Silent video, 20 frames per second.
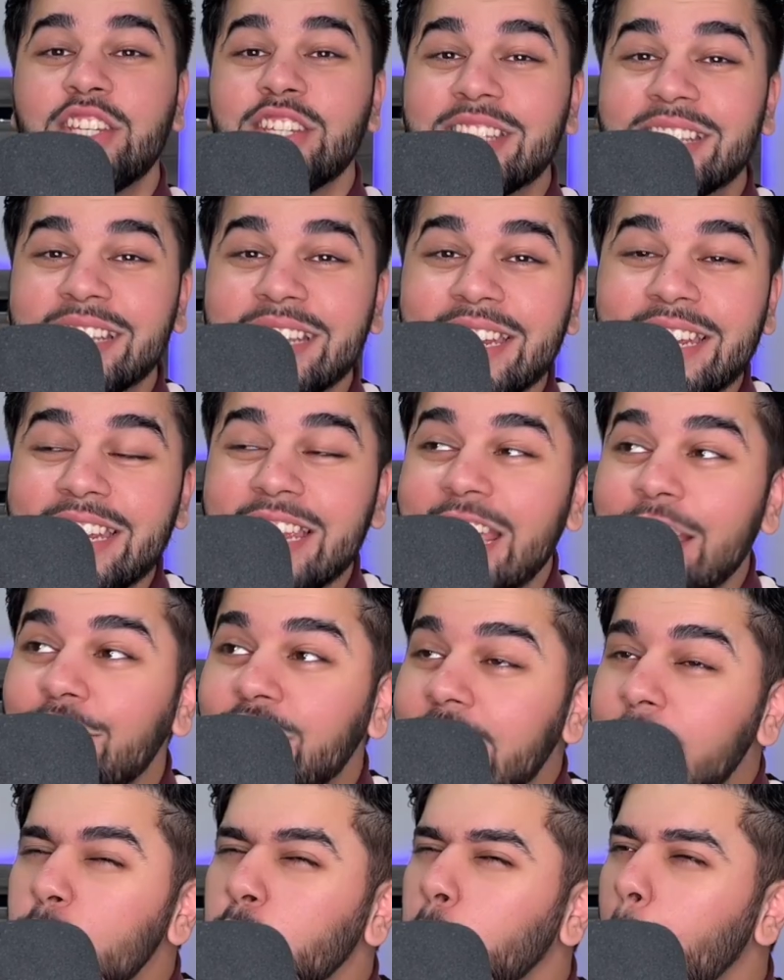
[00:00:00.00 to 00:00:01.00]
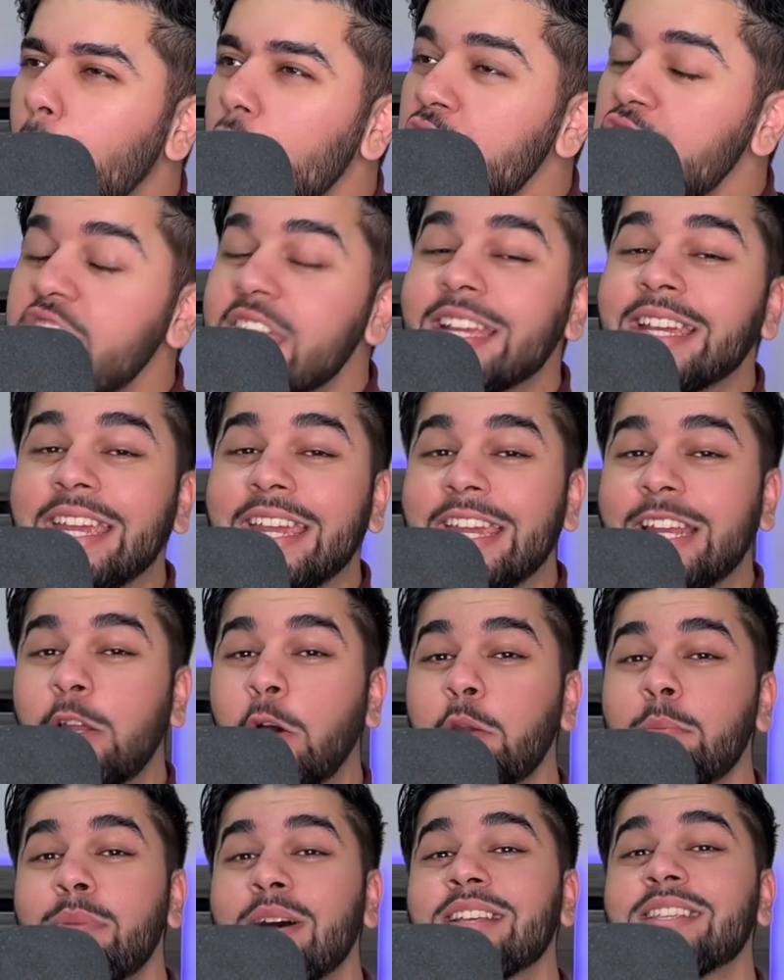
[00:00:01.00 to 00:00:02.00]
see, if there's one thing
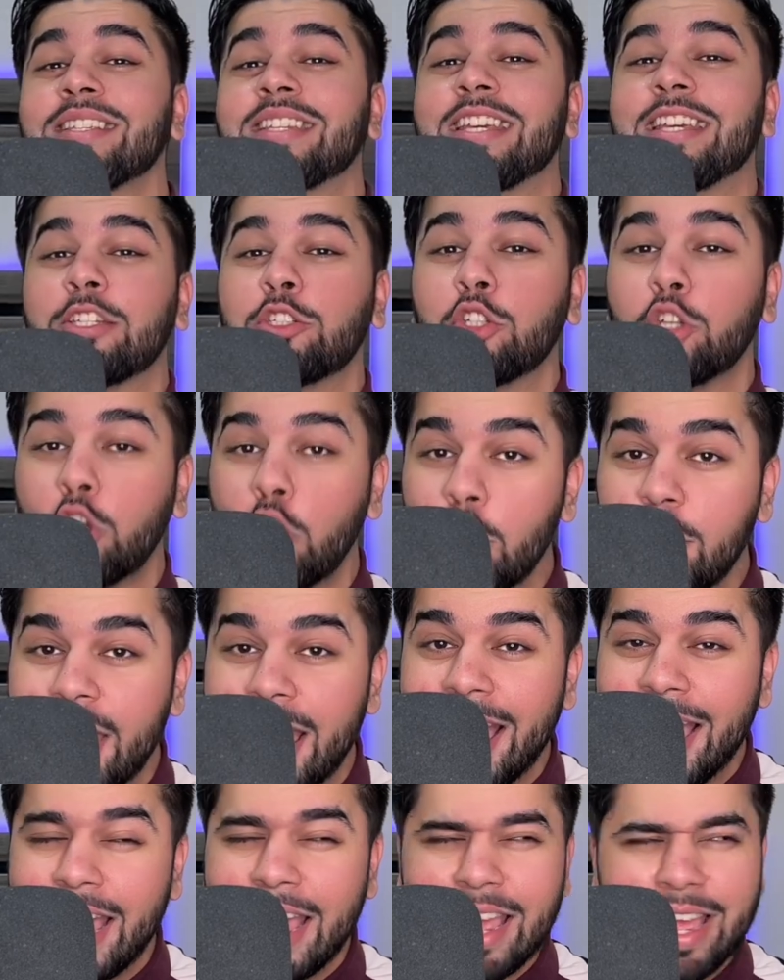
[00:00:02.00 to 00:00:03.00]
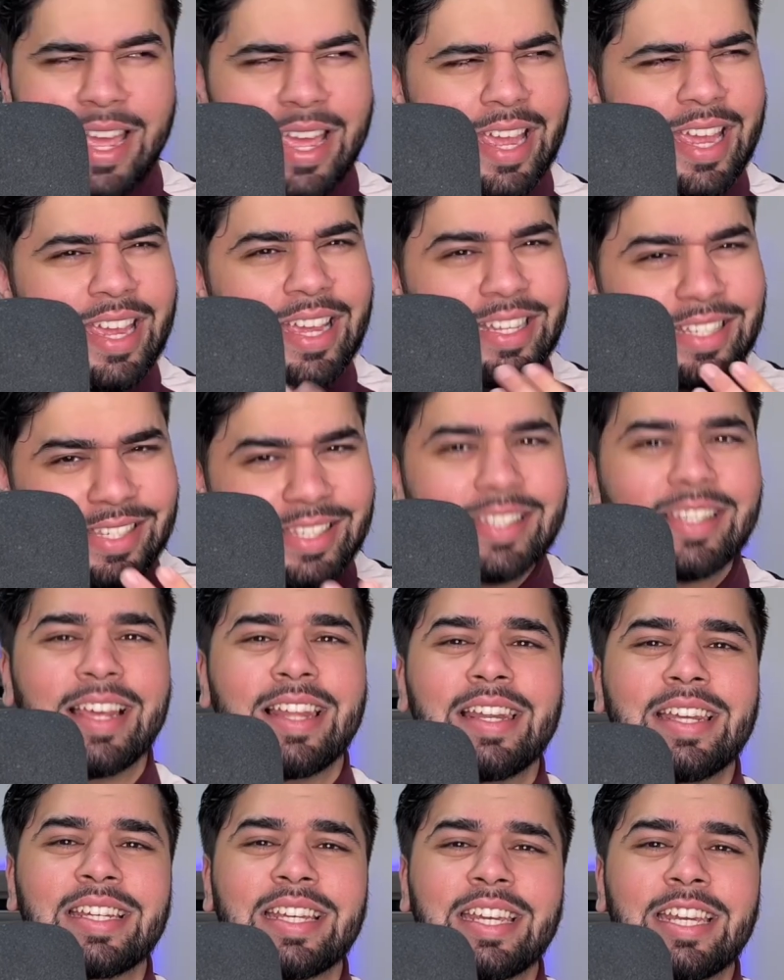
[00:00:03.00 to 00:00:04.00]
Elon Musk is good at, it's
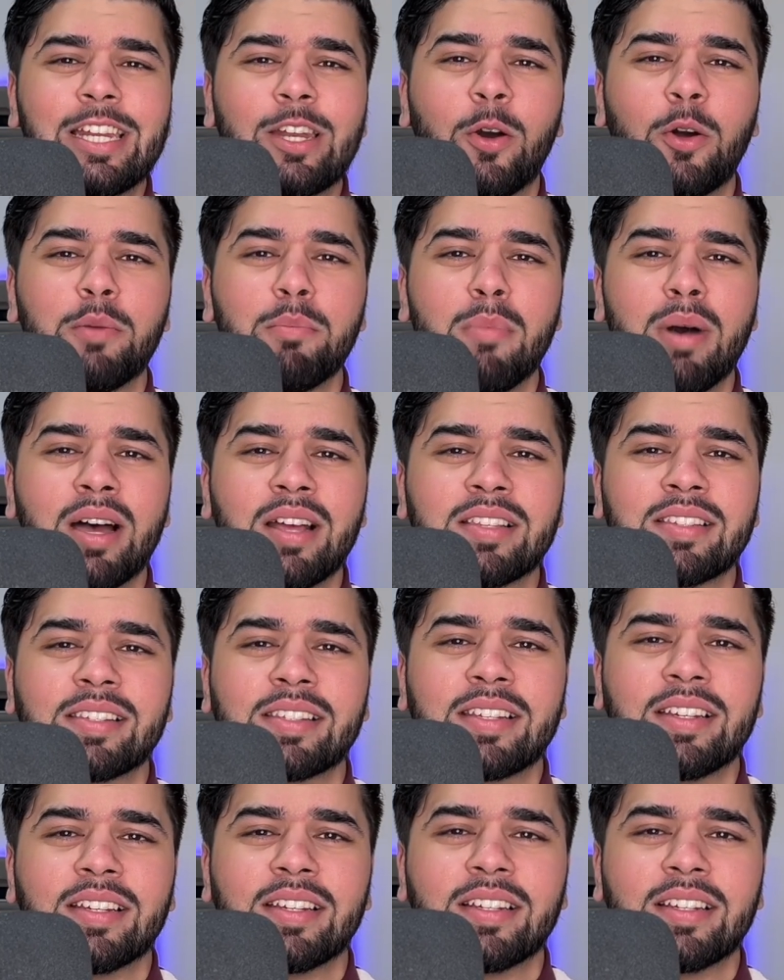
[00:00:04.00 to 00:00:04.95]
selling Elon Musk.